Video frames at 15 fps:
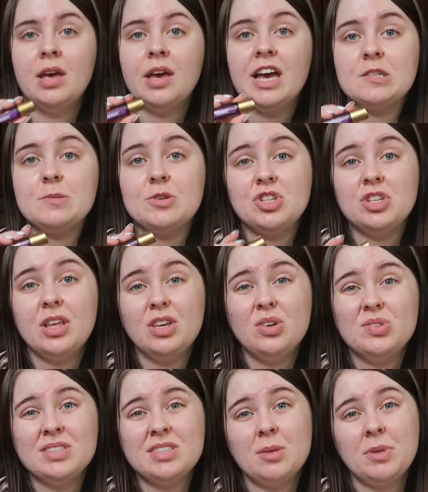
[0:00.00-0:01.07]
I especially like
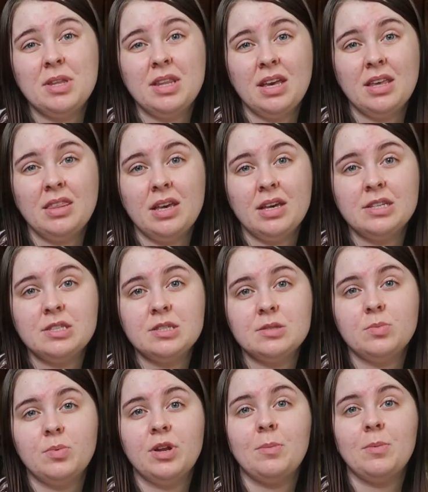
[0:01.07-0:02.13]
using something like
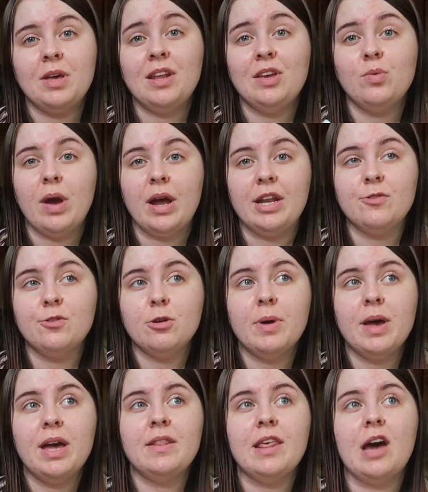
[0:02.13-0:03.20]
this when I'm getting ready for bed.